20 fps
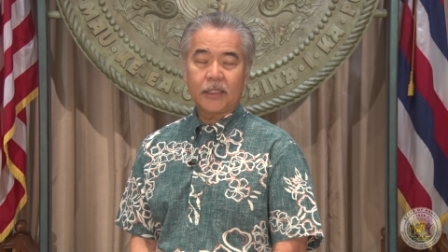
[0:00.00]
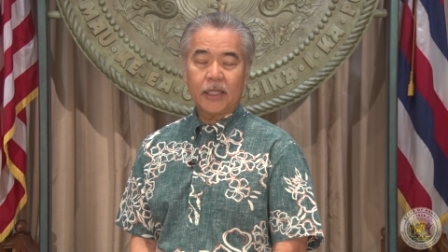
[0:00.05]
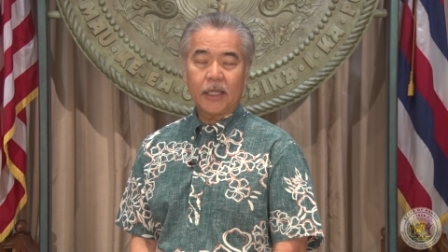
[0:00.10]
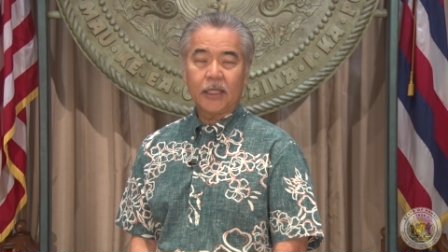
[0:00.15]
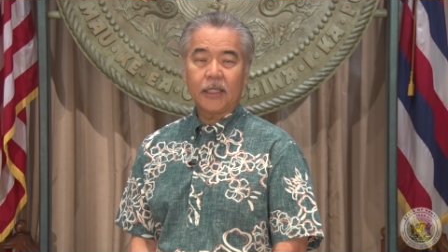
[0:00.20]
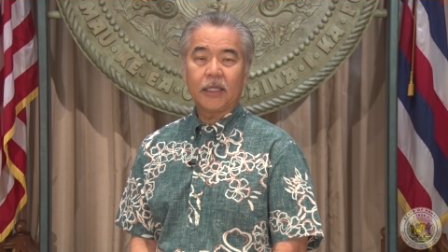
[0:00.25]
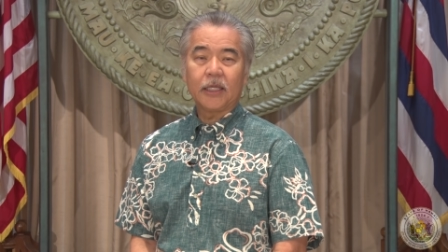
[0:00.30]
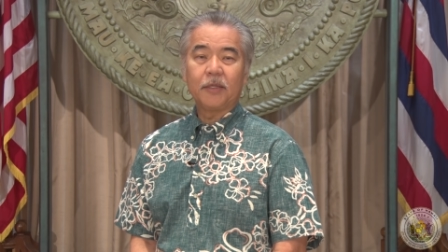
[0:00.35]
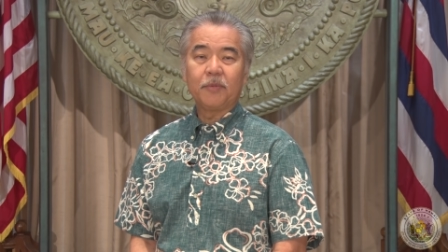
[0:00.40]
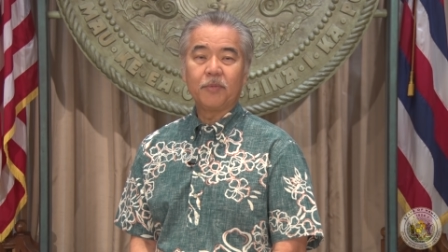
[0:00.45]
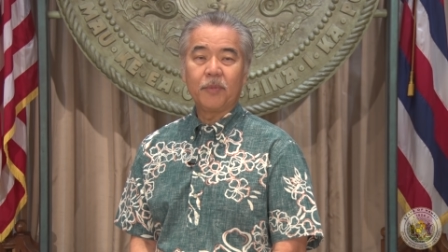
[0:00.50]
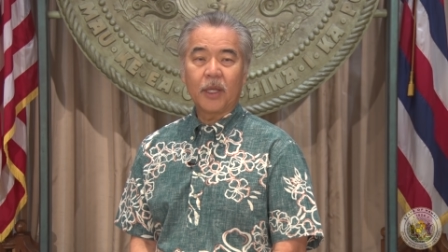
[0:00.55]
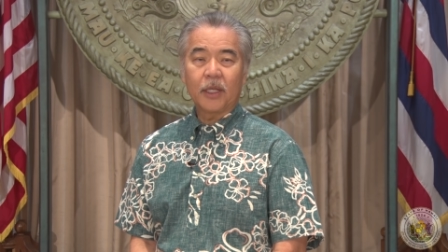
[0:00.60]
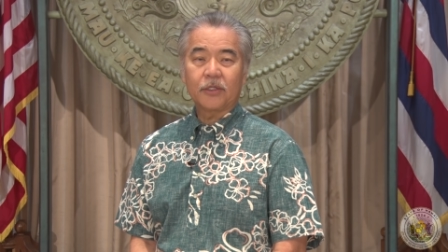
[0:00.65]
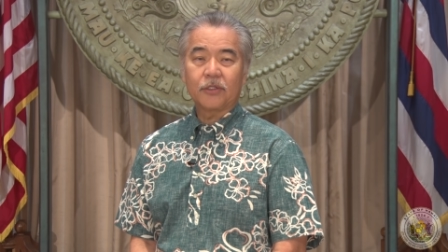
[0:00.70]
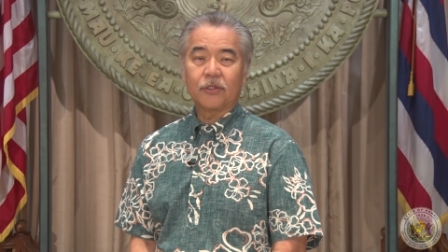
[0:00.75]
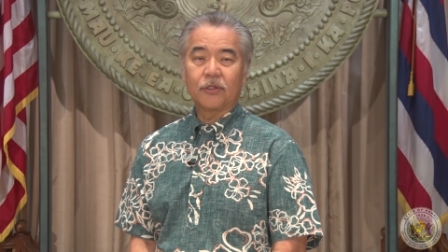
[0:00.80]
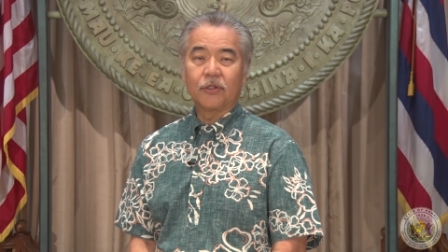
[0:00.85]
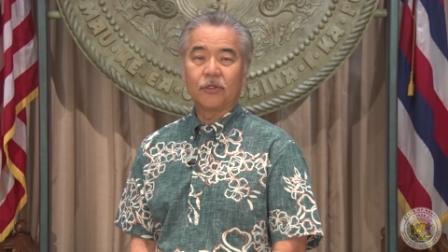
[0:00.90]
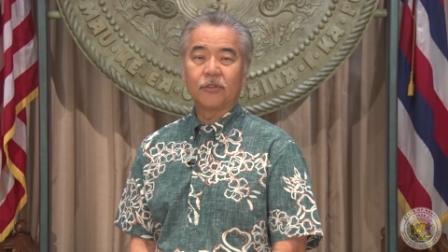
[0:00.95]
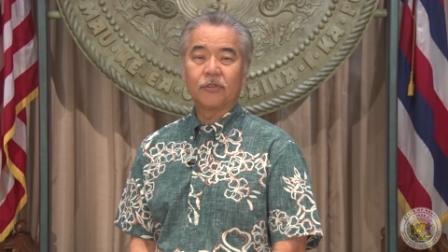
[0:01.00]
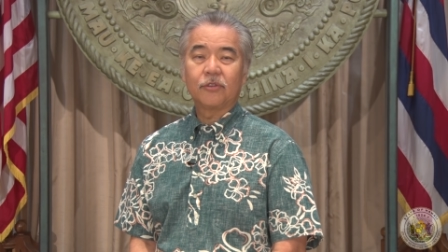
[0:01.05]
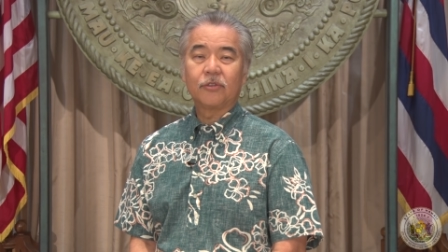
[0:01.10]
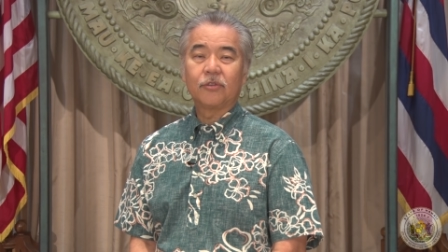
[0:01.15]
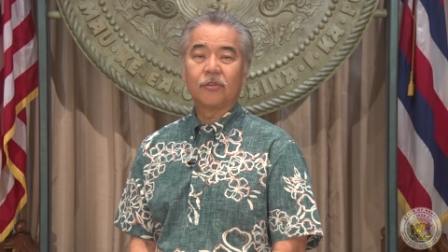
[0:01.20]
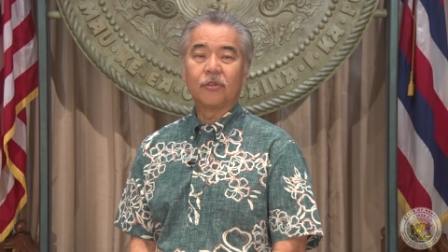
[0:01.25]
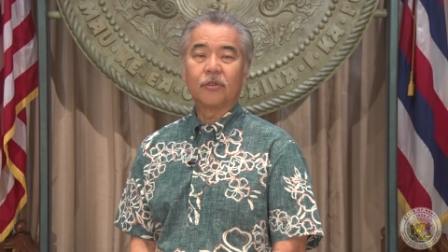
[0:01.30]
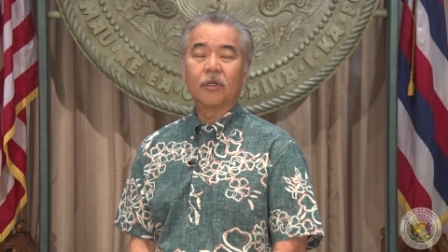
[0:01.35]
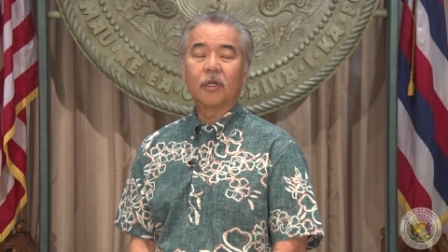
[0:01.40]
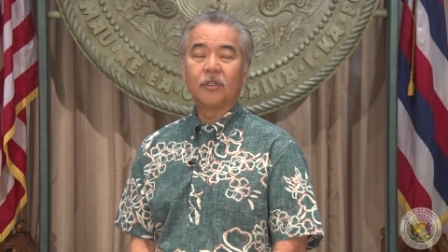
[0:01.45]
taking measures
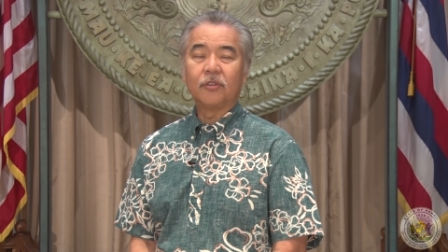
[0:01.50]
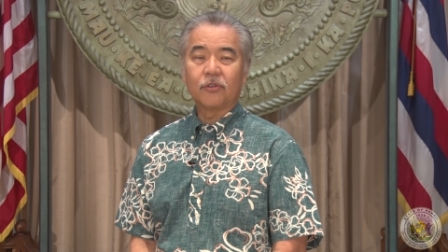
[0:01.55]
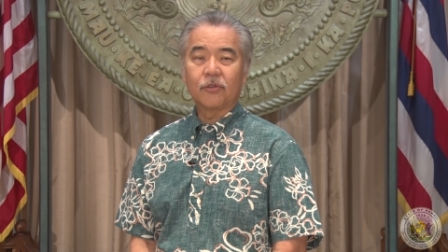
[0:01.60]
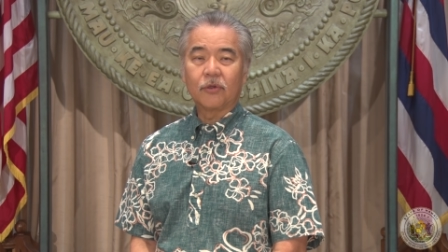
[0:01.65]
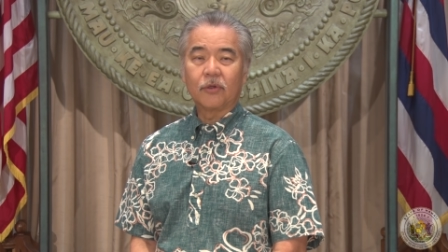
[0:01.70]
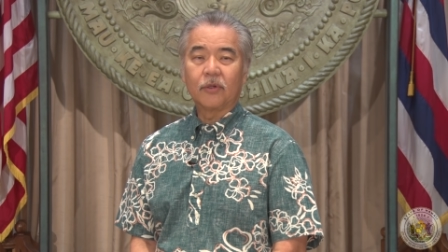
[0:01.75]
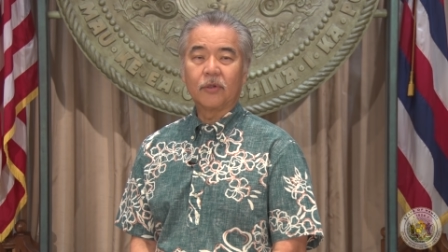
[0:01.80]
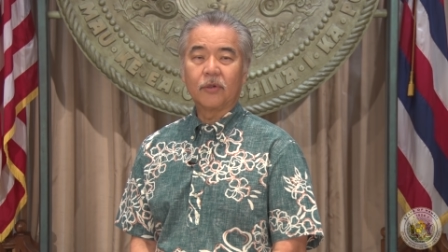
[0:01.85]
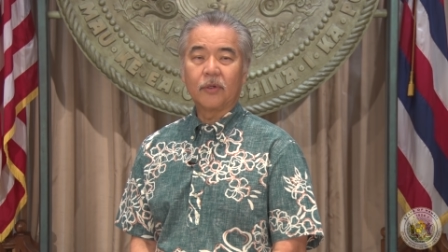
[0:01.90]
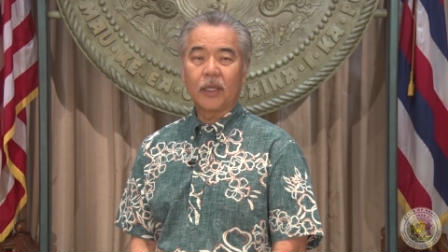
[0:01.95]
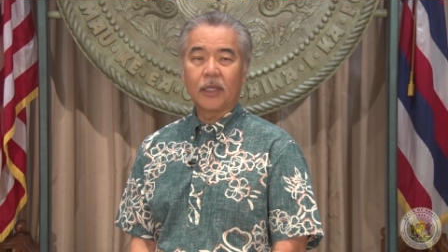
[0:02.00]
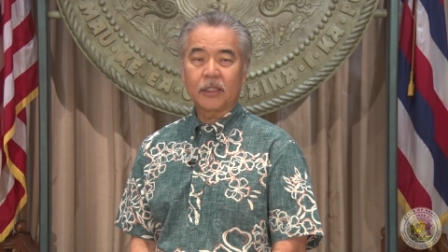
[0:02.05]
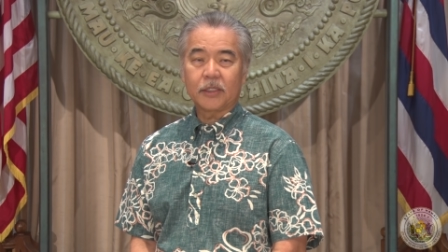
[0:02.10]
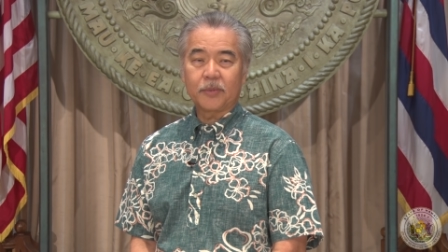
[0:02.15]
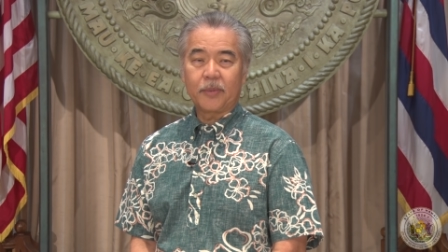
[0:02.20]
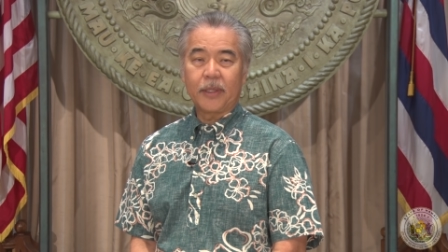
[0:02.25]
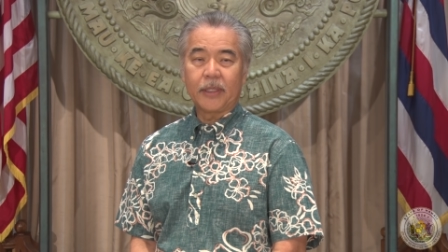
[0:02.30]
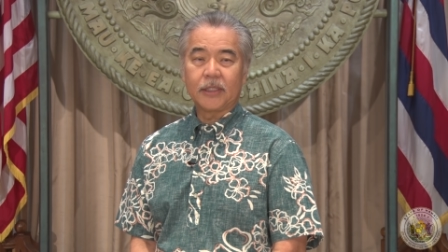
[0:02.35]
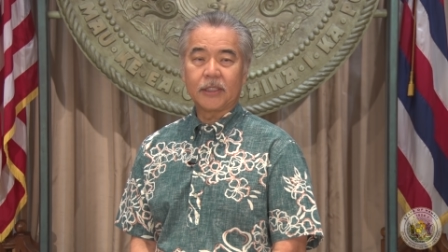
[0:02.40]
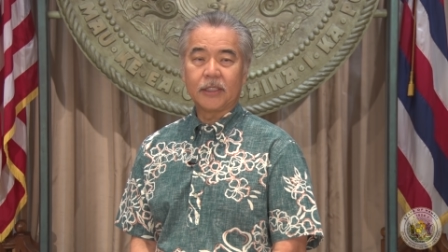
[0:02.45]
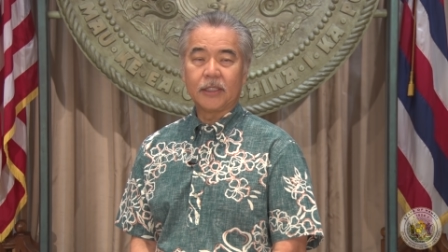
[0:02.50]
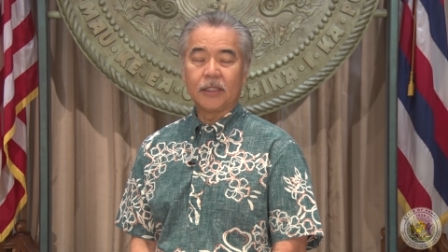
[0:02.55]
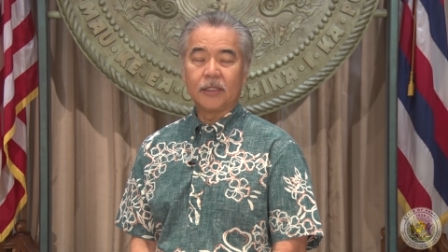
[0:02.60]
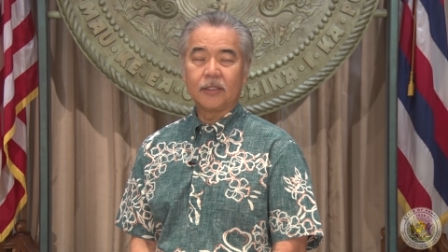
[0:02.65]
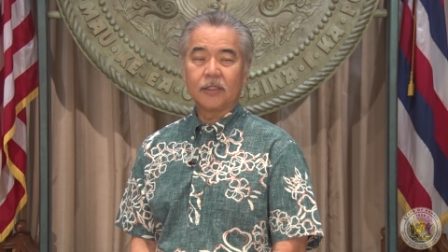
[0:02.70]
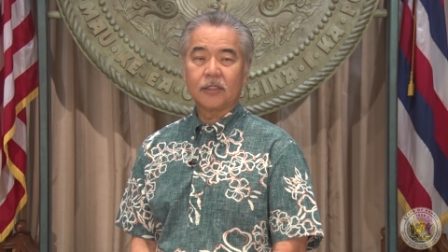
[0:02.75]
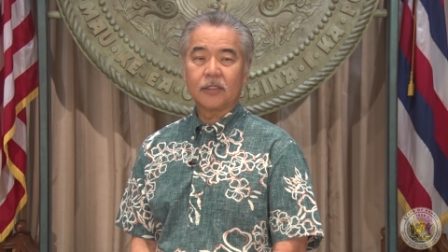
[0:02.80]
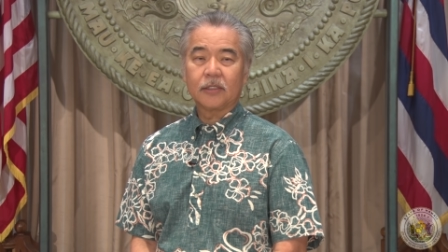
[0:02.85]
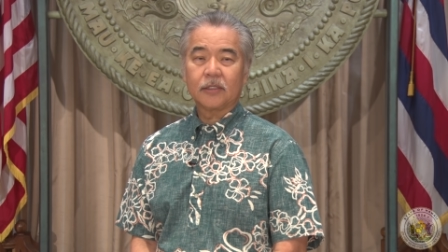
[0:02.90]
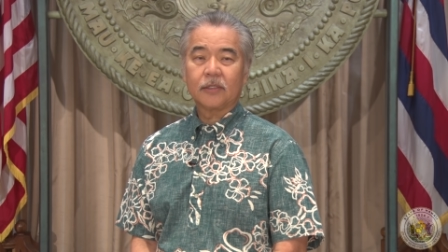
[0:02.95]
to control
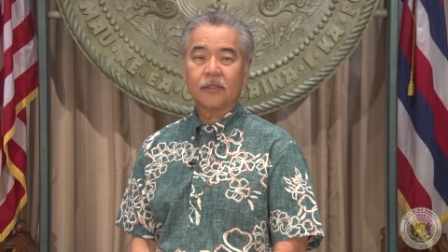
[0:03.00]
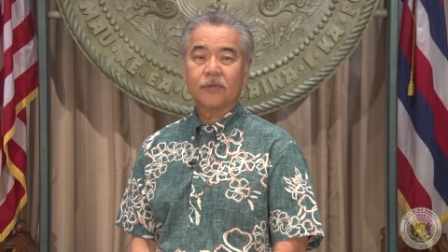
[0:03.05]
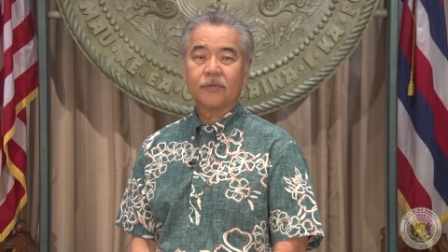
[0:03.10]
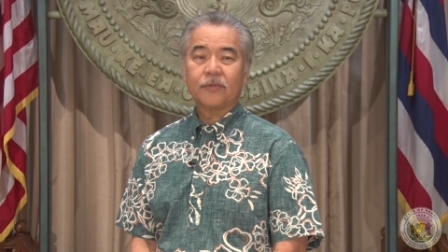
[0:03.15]
expenses.